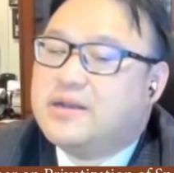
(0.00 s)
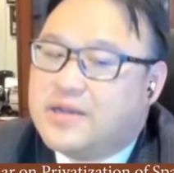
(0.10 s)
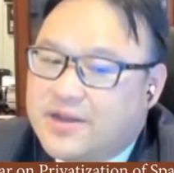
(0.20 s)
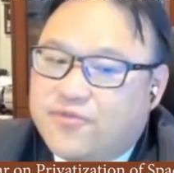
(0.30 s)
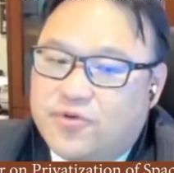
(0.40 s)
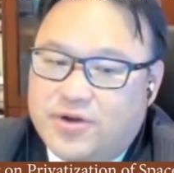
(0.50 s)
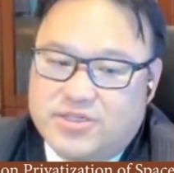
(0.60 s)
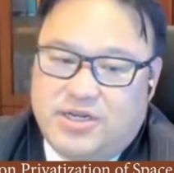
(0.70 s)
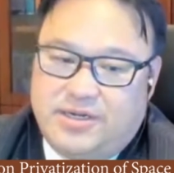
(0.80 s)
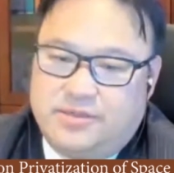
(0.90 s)

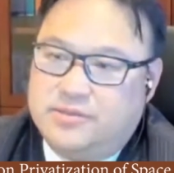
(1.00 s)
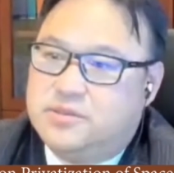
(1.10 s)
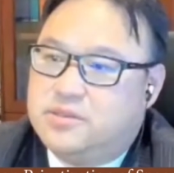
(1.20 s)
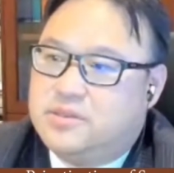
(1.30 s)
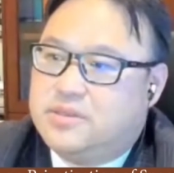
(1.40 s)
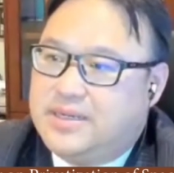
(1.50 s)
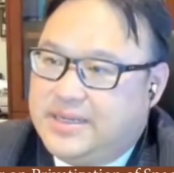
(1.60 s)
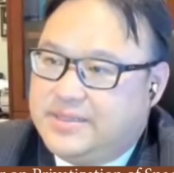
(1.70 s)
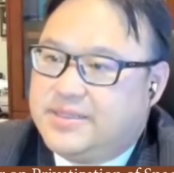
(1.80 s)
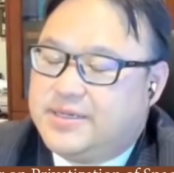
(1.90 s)
leveraging
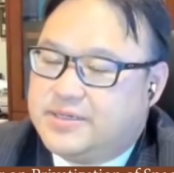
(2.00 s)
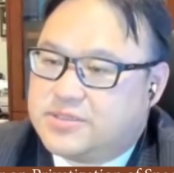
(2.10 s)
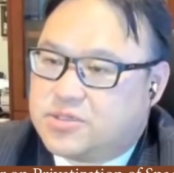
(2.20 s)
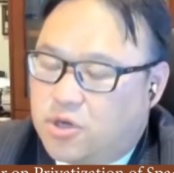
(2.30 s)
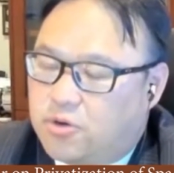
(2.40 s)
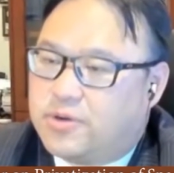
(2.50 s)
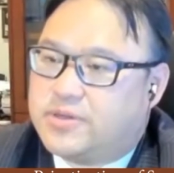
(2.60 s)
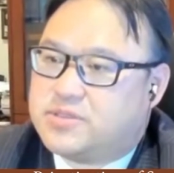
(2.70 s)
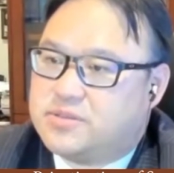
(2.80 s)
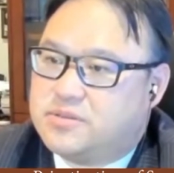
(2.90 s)
India's
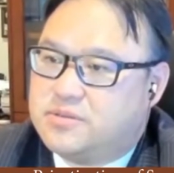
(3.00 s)
current